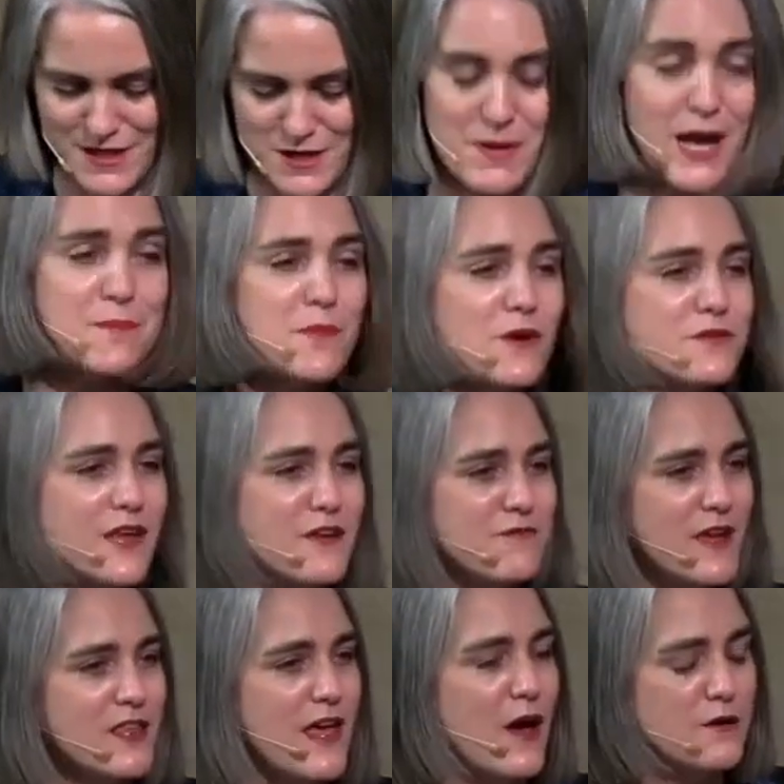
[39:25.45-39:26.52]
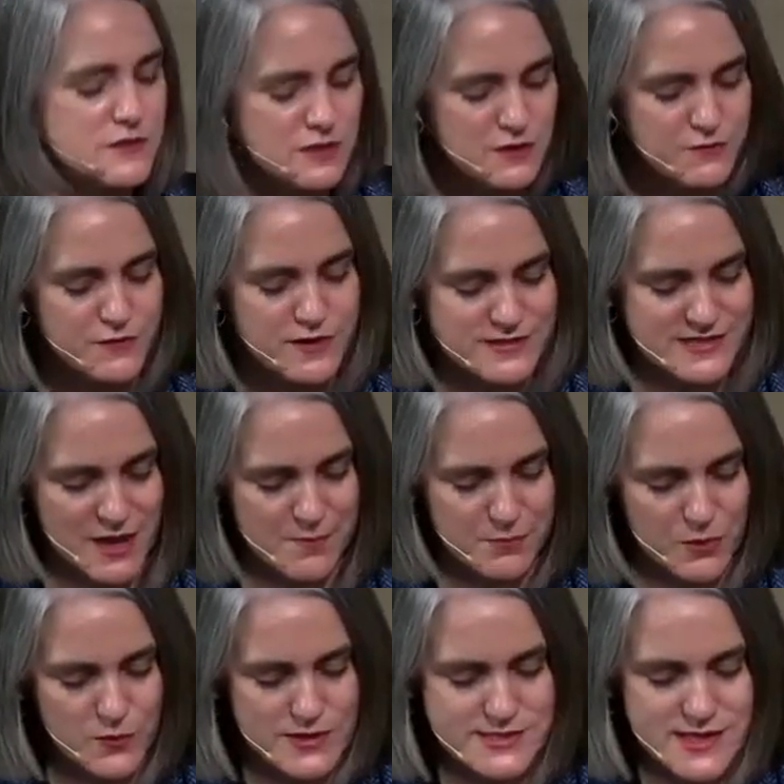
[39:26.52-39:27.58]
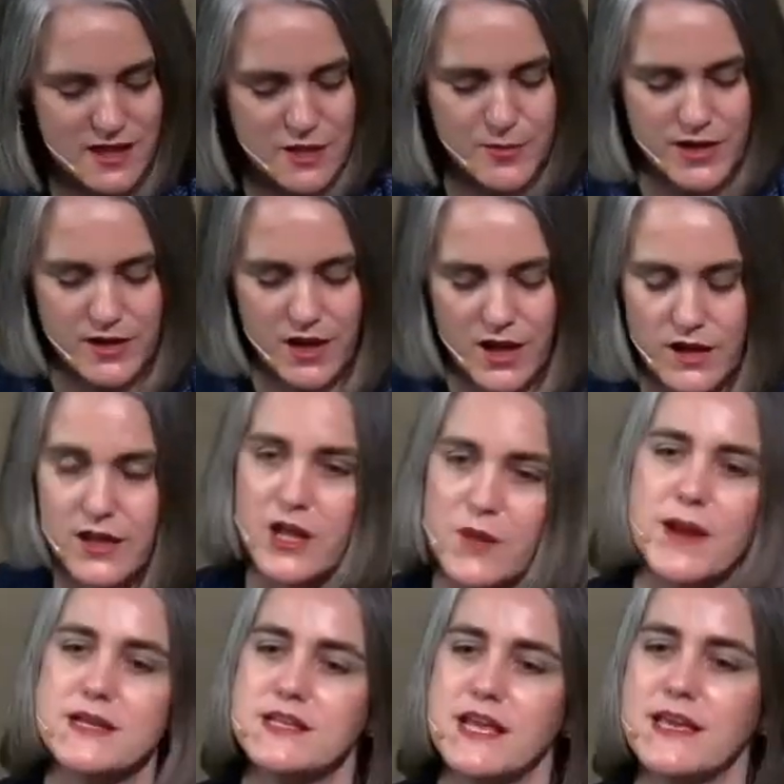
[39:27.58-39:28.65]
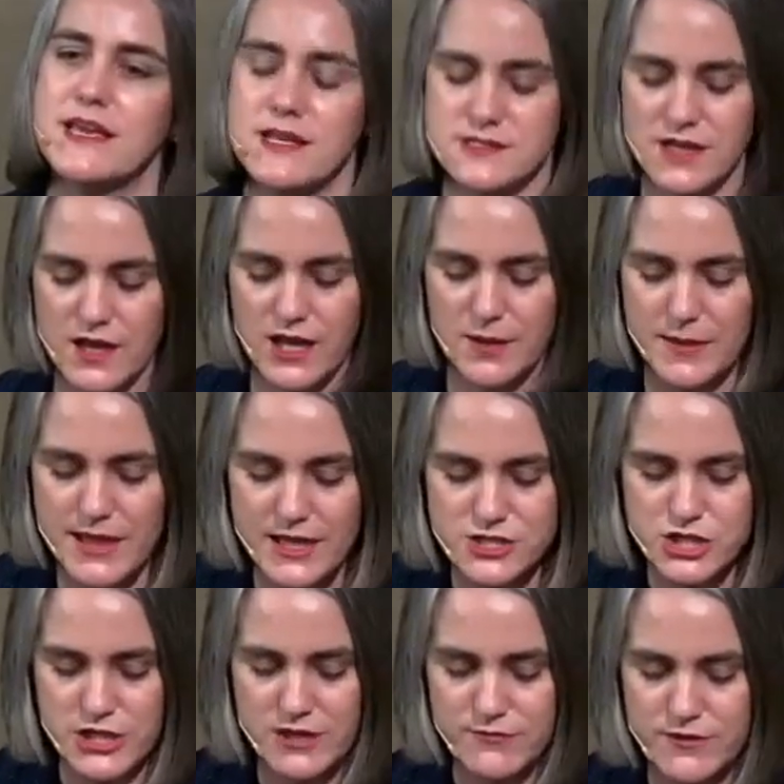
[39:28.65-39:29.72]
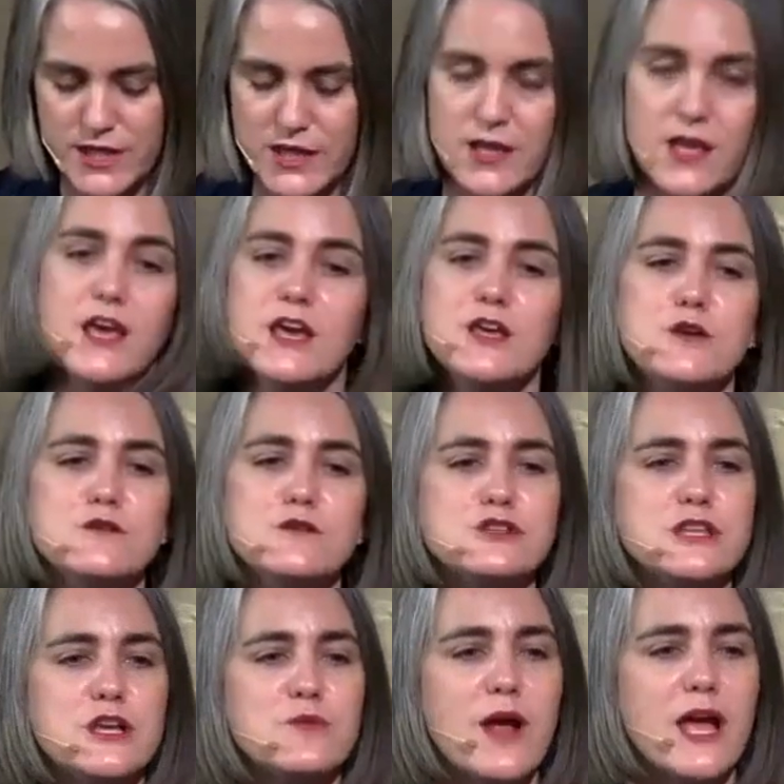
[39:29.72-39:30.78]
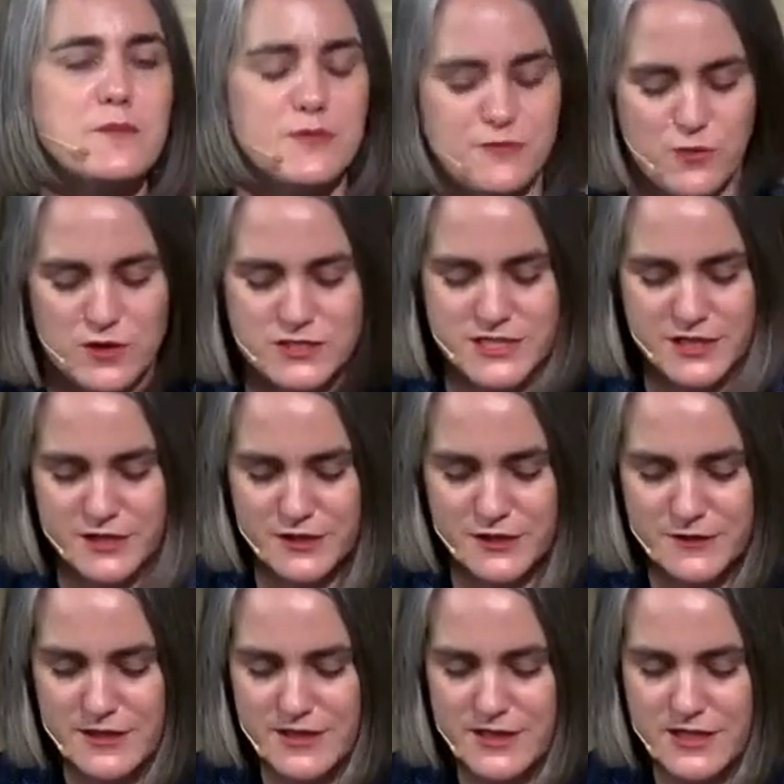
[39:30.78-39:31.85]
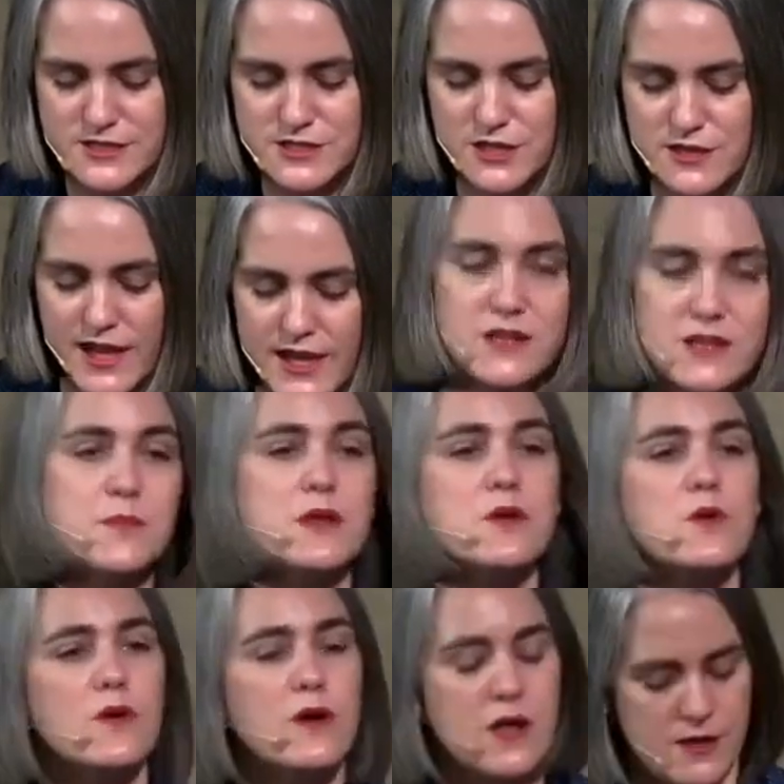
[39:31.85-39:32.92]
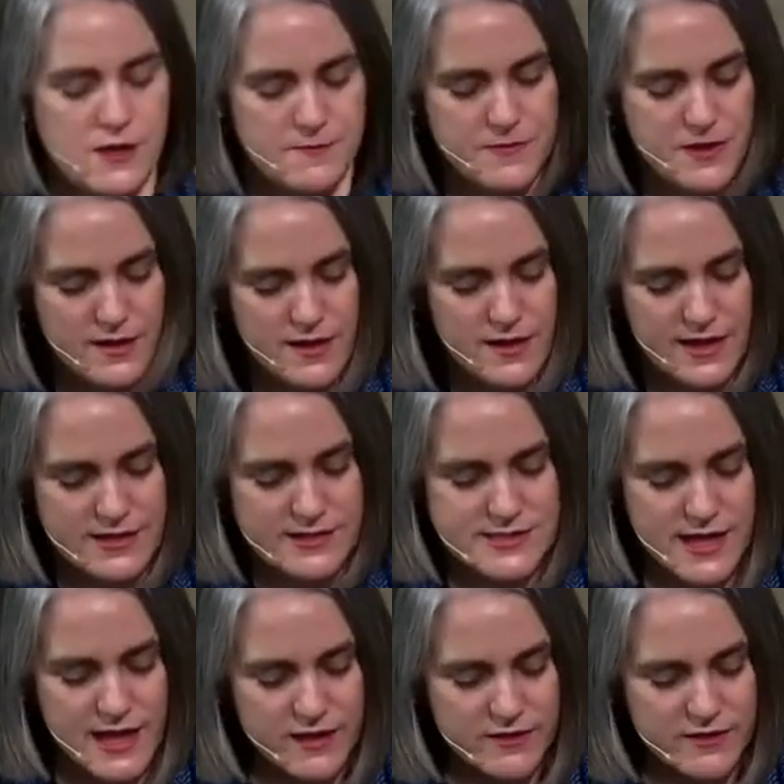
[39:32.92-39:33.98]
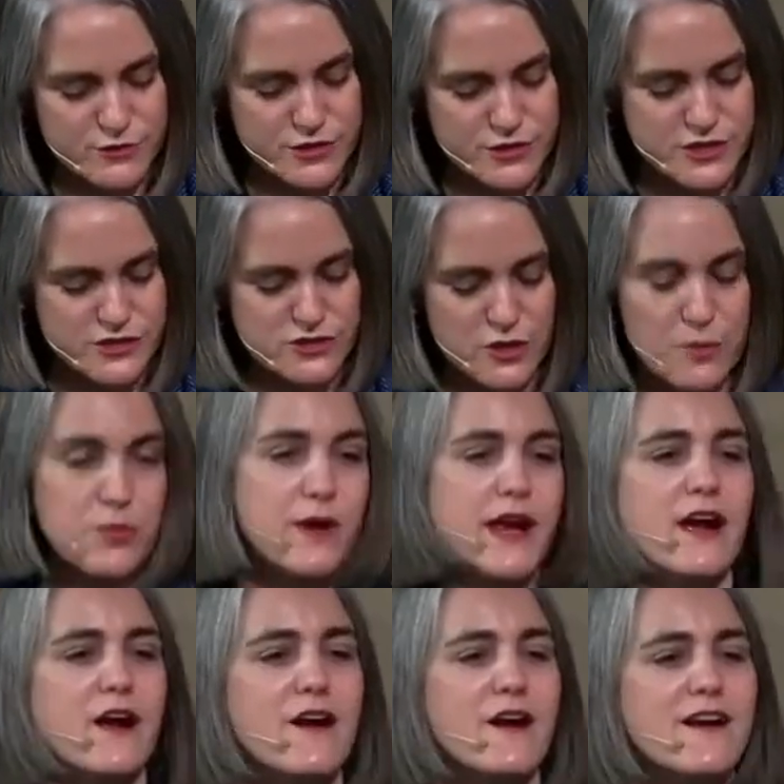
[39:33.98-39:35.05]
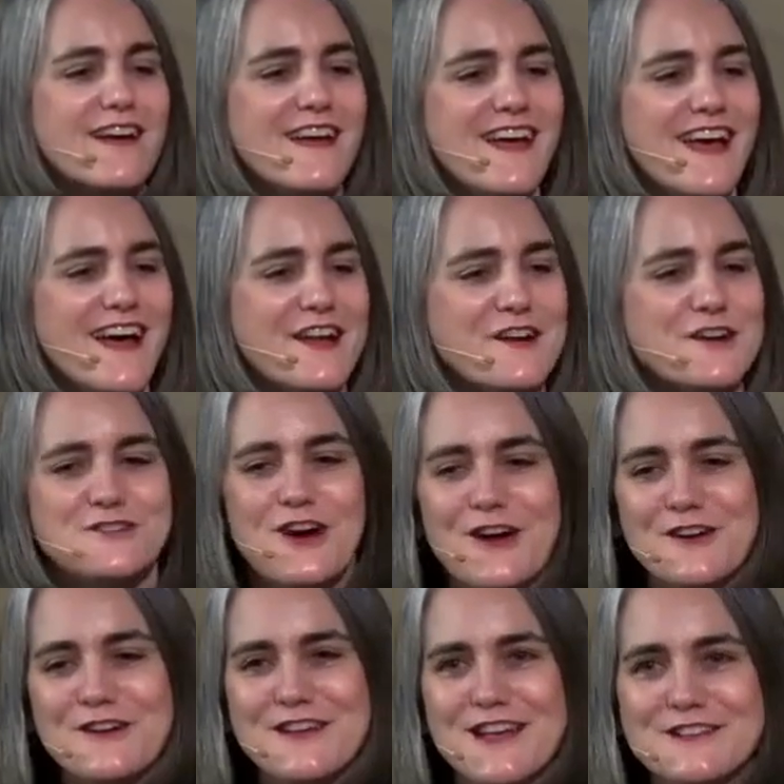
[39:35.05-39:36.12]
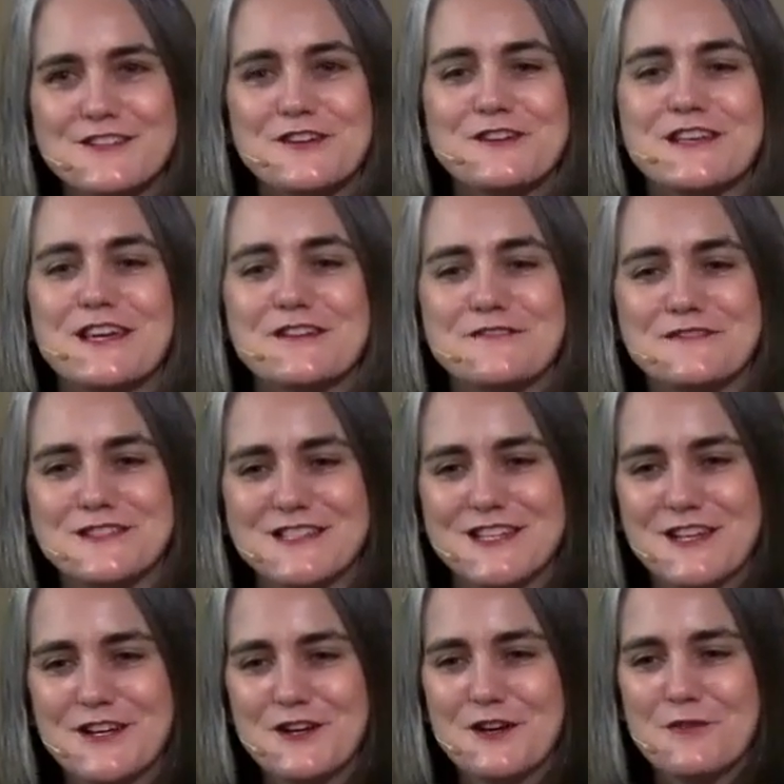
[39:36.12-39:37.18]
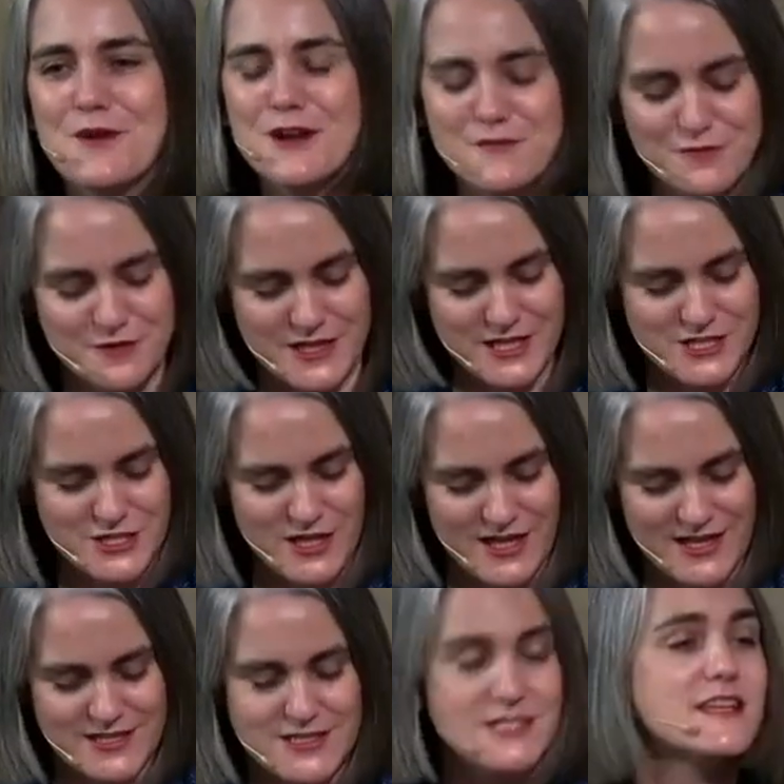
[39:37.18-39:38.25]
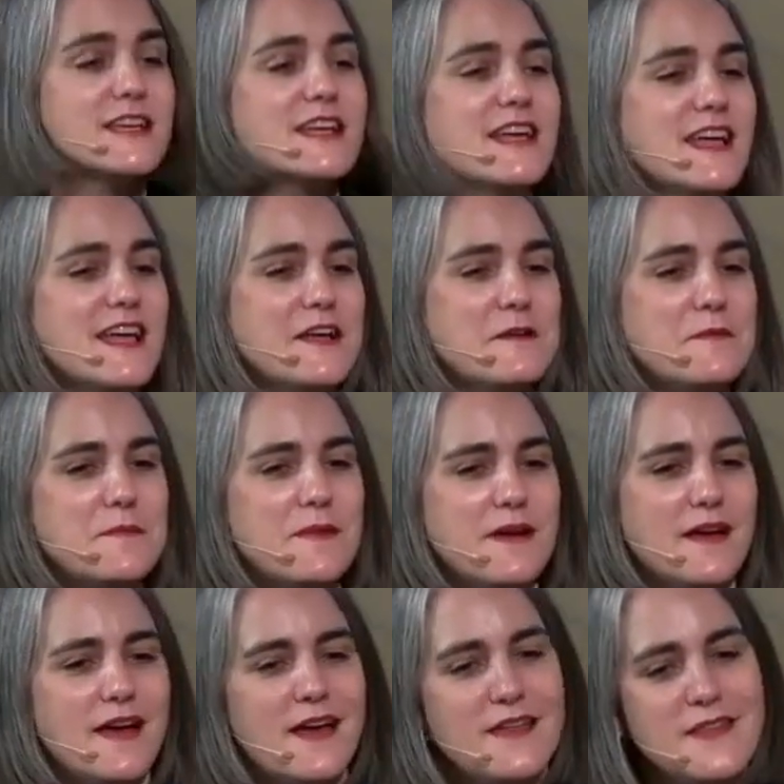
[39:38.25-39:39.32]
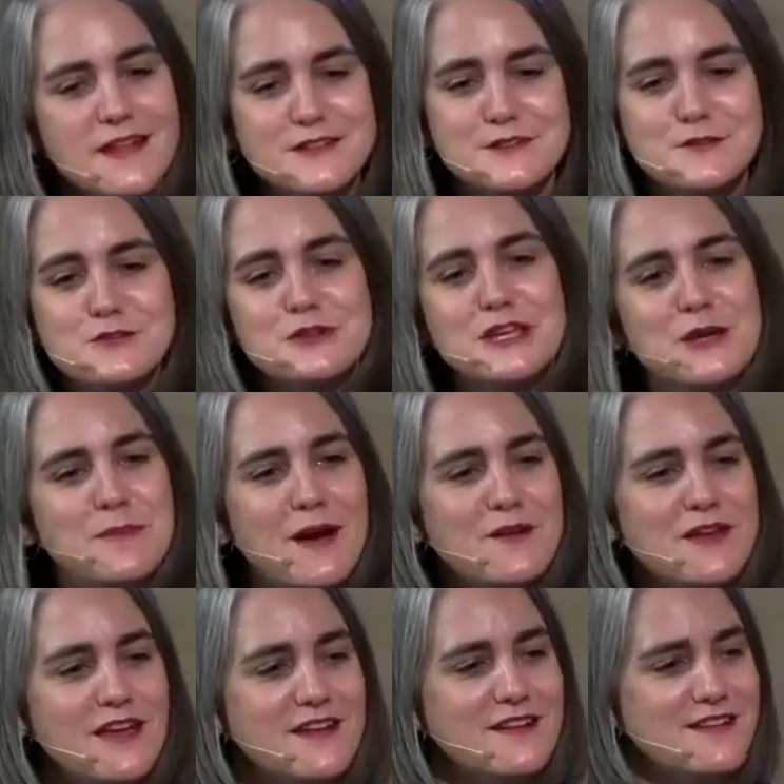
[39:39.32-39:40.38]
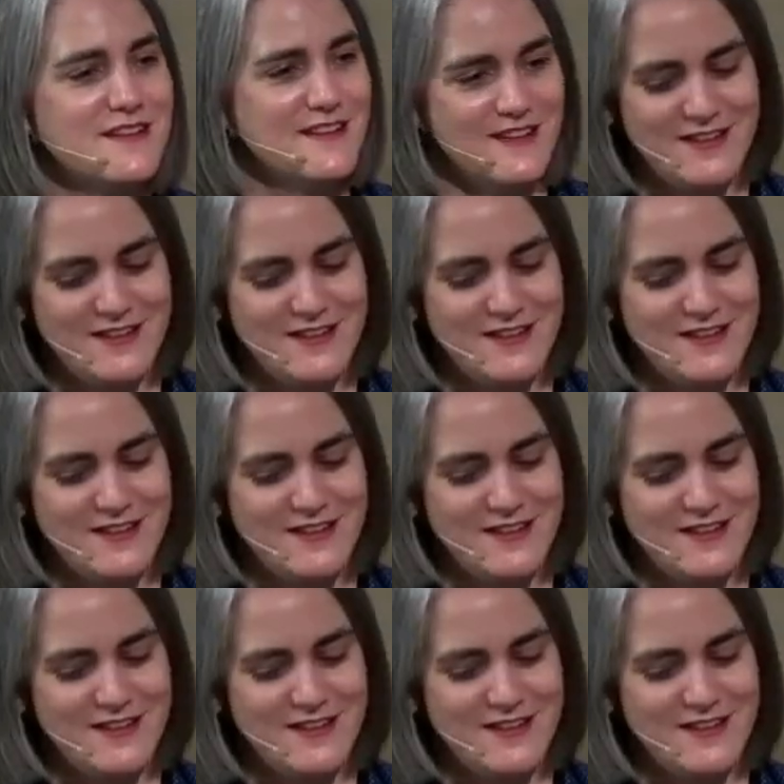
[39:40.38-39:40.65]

In my multi faith household, for example, we celebrate Hanukkah by taking time each evening, usually right before dinner, to light the menorah and say the traditional prayer, and our daughter gets her gift, one for each night and that's usually about it.